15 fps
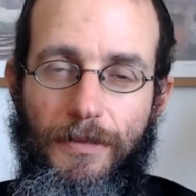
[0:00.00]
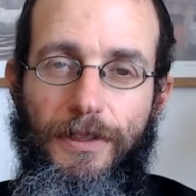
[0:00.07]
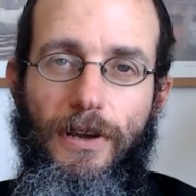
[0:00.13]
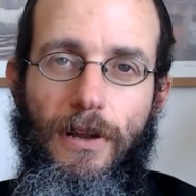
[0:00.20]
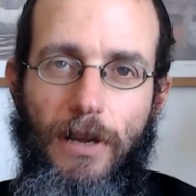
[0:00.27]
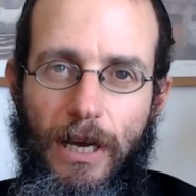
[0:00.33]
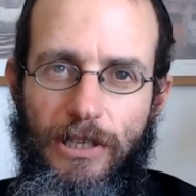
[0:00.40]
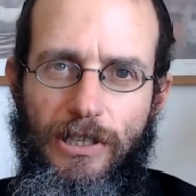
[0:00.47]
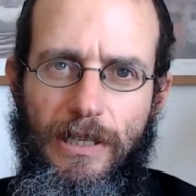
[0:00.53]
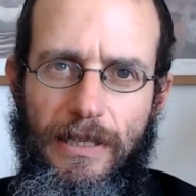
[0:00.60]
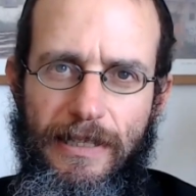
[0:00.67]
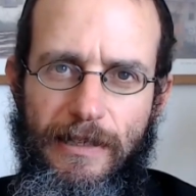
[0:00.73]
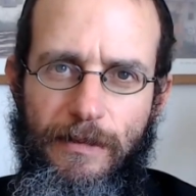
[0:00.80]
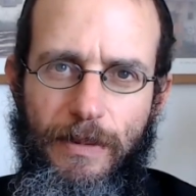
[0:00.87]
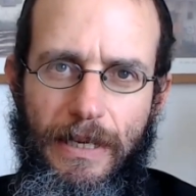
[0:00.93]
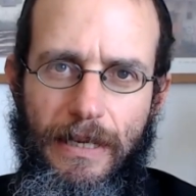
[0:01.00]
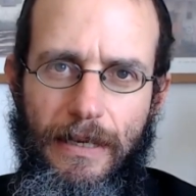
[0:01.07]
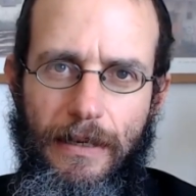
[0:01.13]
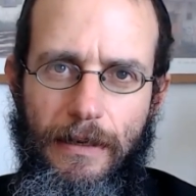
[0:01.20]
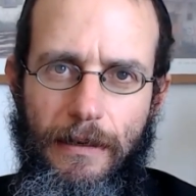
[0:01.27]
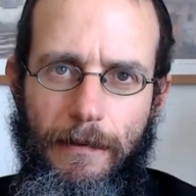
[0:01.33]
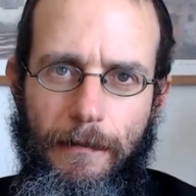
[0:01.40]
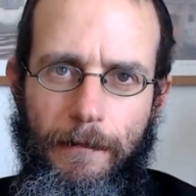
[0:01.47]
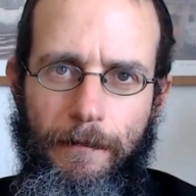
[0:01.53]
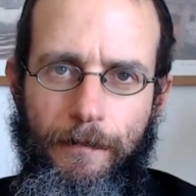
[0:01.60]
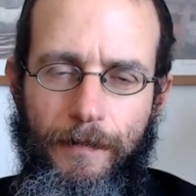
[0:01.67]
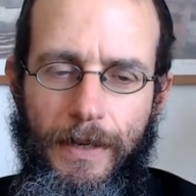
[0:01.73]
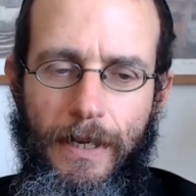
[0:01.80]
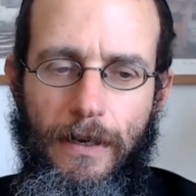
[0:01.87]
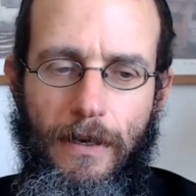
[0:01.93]
theologically speaking.
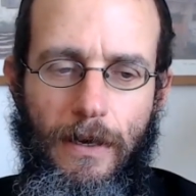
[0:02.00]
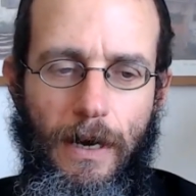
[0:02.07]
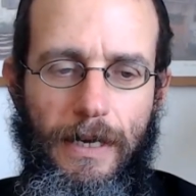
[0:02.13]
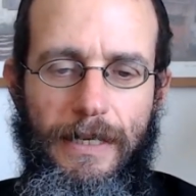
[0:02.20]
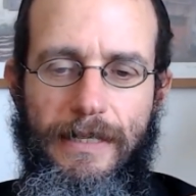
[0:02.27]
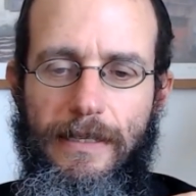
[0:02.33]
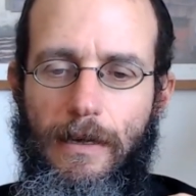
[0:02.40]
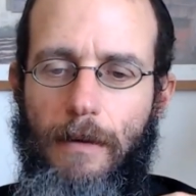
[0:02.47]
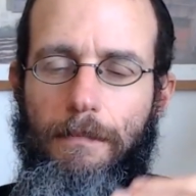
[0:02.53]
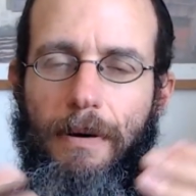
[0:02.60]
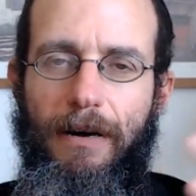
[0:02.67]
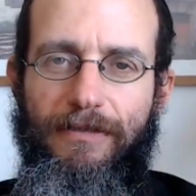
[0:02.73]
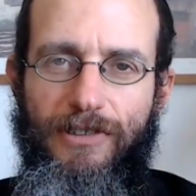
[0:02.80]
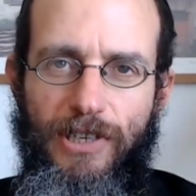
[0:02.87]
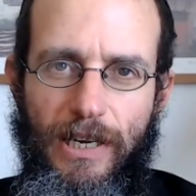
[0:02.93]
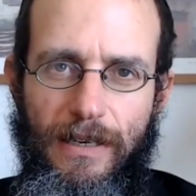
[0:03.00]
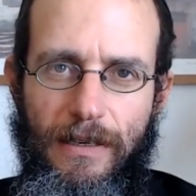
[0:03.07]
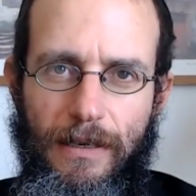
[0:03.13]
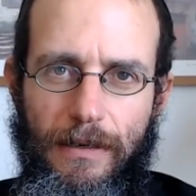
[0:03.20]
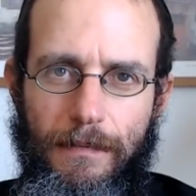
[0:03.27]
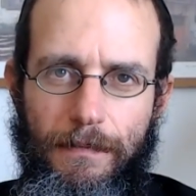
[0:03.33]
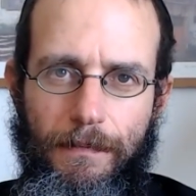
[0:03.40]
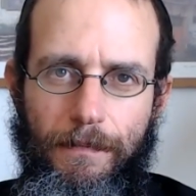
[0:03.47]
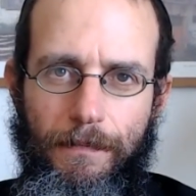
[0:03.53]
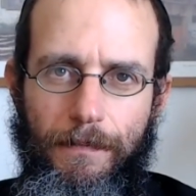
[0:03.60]
God is above gender,